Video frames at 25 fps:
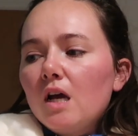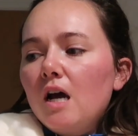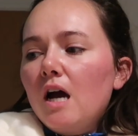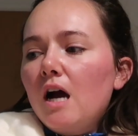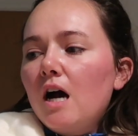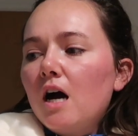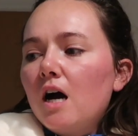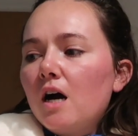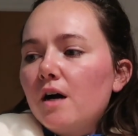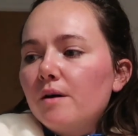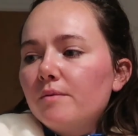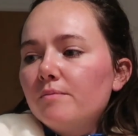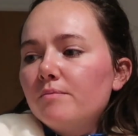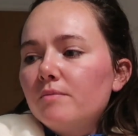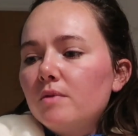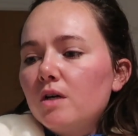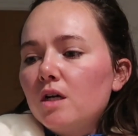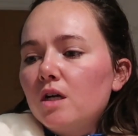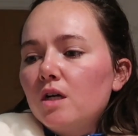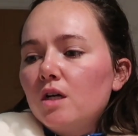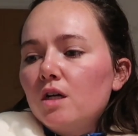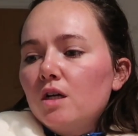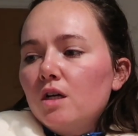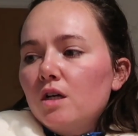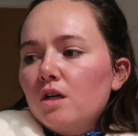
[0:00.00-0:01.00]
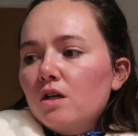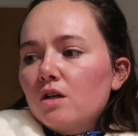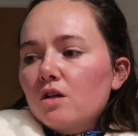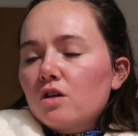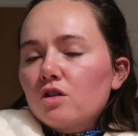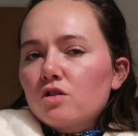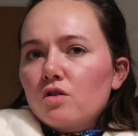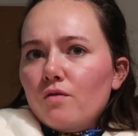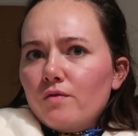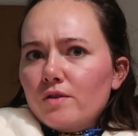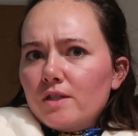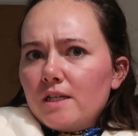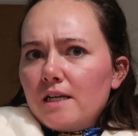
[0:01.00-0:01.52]

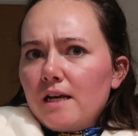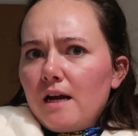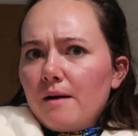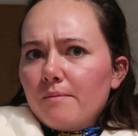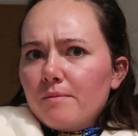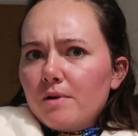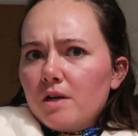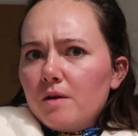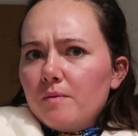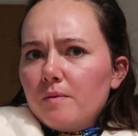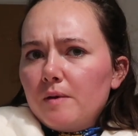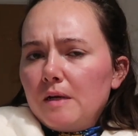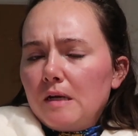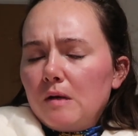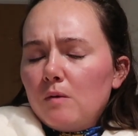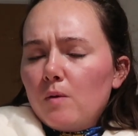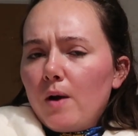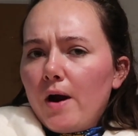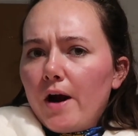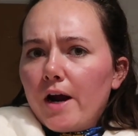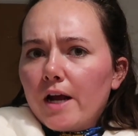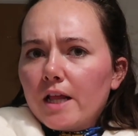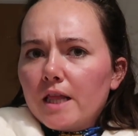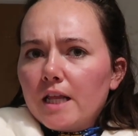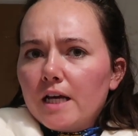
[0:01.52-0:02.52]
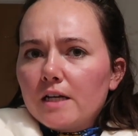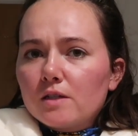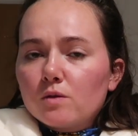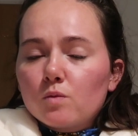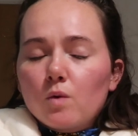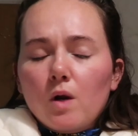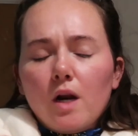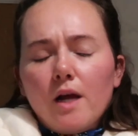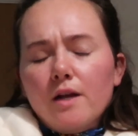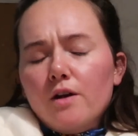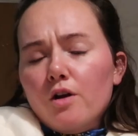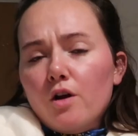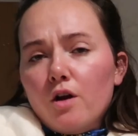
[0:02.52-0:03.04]
Because obviously I'm going to be wearing this,
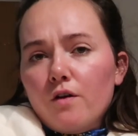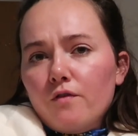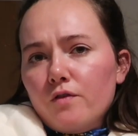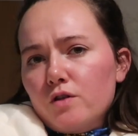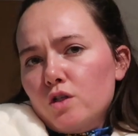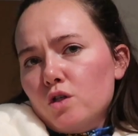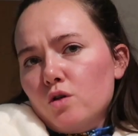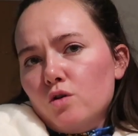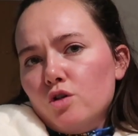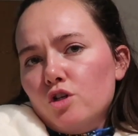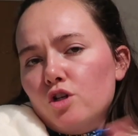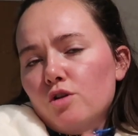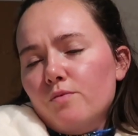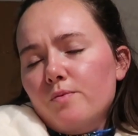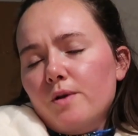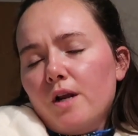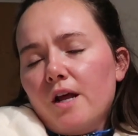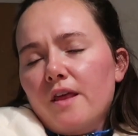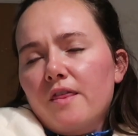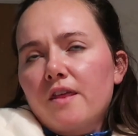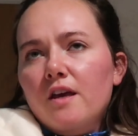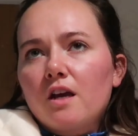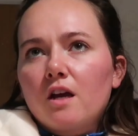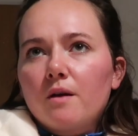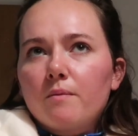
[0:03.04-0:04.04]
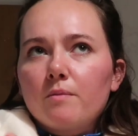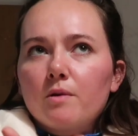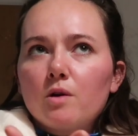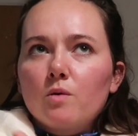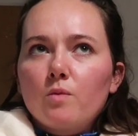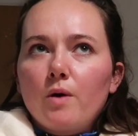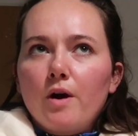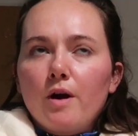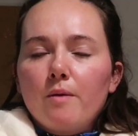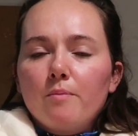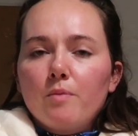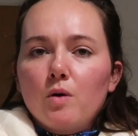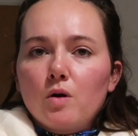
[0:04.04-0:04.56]
well I don't know if I told you, but I think I'm going to
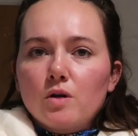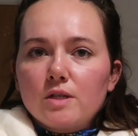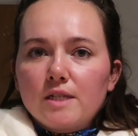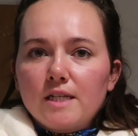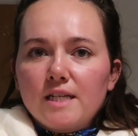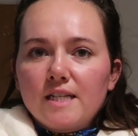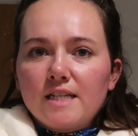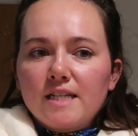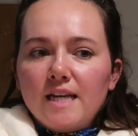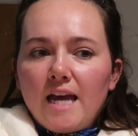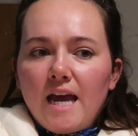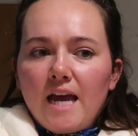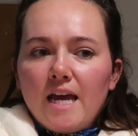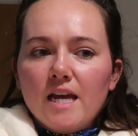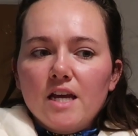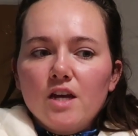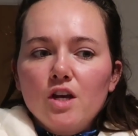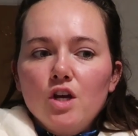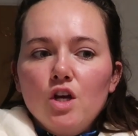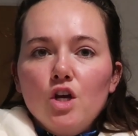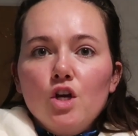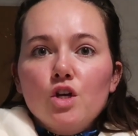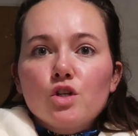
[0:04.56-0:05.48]
wear it Boxing Day,